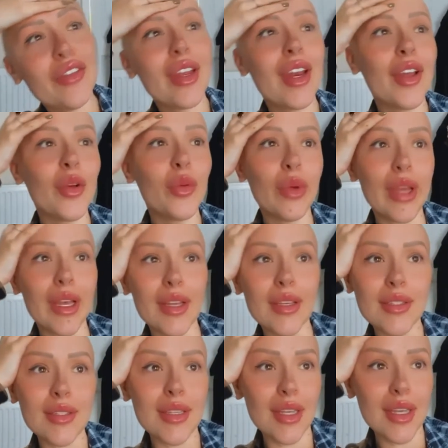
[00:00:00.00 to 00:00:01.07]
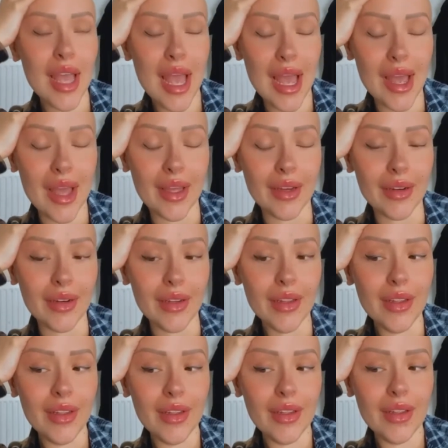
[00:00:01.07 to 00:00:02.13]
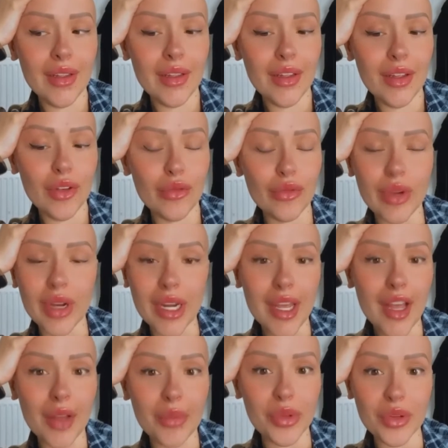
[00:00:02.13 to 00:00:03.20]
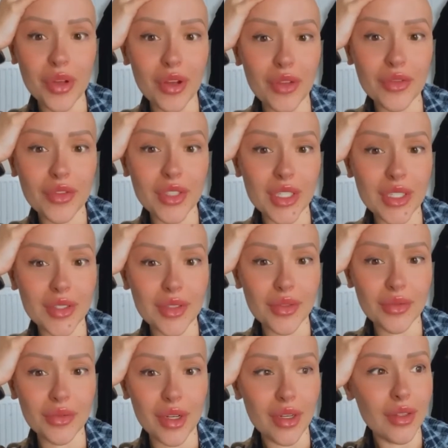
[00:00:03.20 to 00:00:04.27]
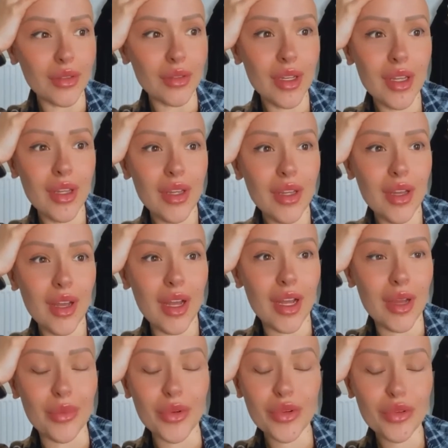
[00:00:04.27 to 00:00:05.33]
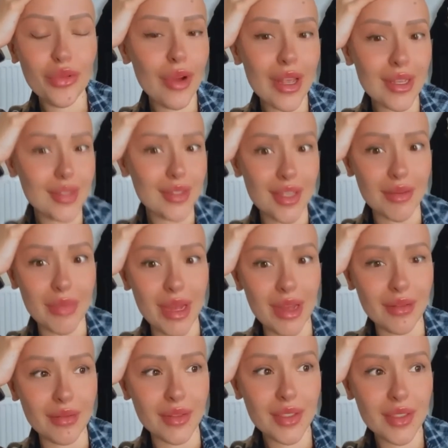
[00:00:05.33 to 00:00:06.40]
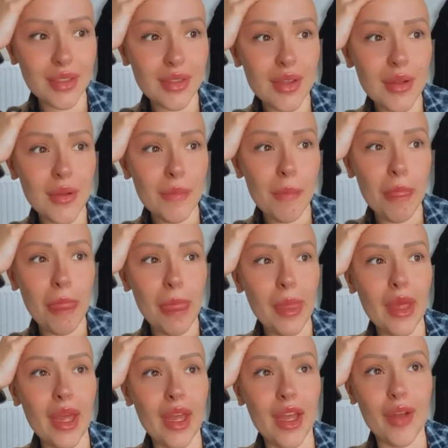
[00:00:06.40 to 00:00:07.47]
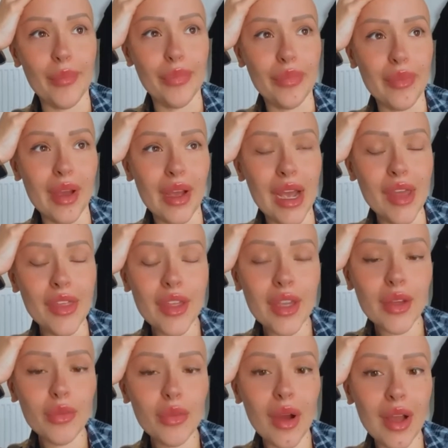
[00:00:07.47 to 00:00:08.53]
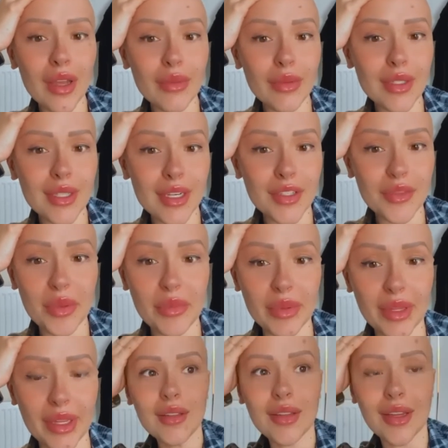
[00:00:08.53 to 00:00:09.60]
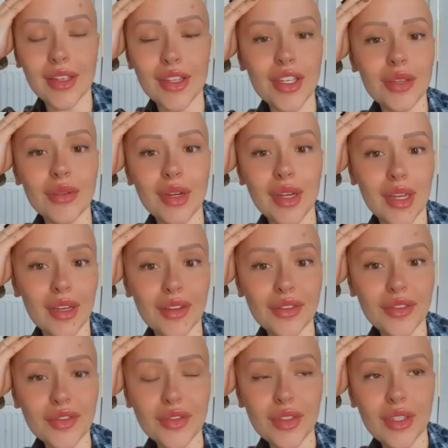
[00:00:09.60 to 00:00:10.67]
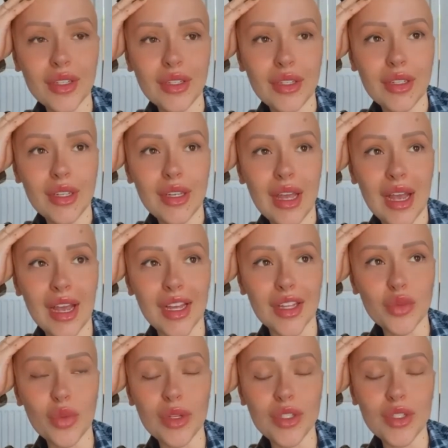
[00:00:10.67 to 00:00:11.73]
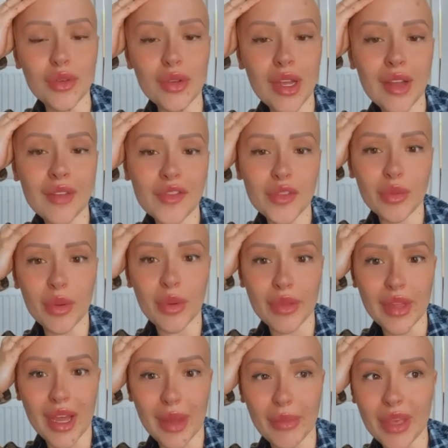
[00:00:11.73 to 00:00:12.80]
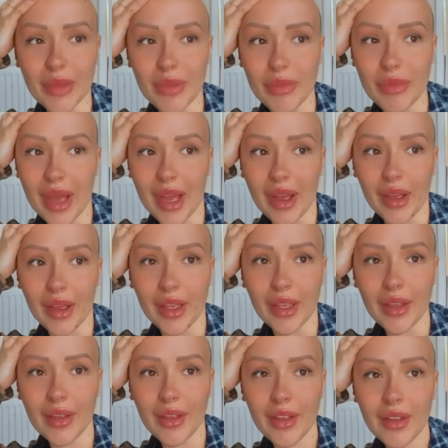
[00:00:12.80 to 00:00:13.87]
feel like wigs can really help your confidence grow crazy amounts. I think what I would say to people that you love, and once you're comfortable with that, maybe buy